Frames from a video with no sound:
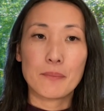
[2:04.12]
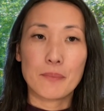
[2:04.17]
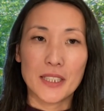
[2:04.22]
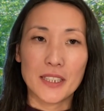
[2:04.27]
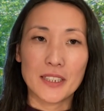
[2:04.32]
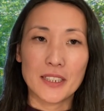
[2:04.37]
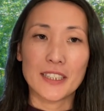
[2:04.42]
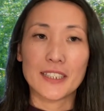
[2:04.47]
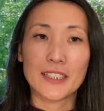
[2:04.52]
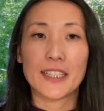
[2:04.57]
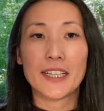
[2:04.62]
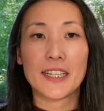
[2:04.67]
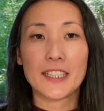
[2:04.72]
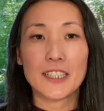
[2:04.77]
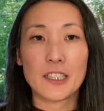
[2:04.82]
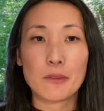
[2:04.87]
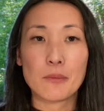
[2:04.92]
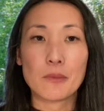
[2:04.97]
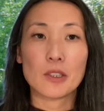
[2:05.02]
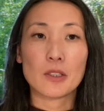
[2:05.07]
mean and
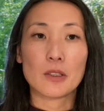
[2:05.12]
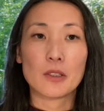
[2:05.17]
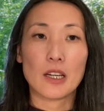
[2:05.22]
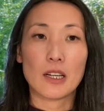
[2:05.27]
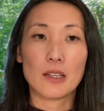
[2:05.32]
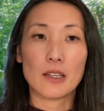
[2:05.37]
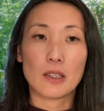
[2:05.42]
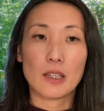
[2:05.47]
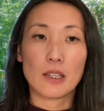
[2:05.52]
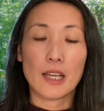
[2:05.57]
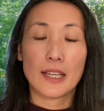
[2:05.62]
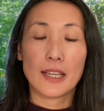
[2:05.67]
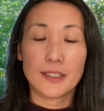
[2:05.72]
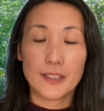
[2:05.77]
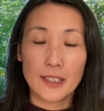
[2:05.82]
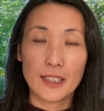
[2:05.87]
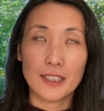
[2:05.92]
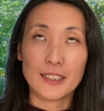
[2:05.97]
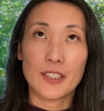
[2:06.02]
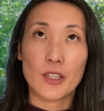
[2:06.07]
hitting
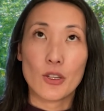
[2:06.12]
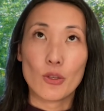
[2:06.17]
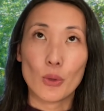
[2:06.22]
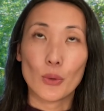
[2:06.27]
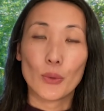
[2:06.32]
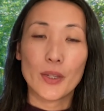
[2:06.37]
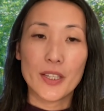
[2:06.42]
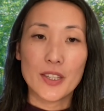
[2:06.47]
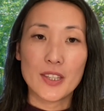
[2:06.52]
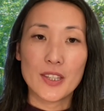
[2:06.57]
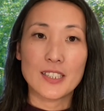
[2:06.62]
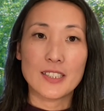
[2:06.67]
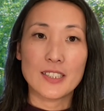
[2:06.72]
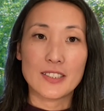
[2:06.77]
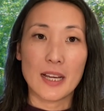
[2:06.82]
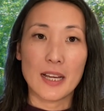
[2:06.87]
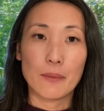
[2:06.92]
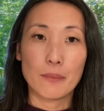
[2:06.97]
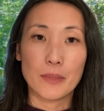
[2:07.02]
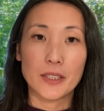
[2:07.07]
and throwing things
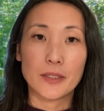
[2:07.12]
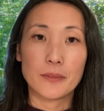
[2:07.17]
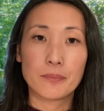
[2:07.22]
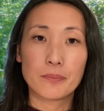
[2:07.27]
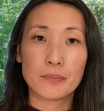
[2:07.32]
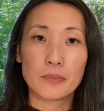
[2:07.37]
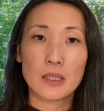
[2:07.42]
at me.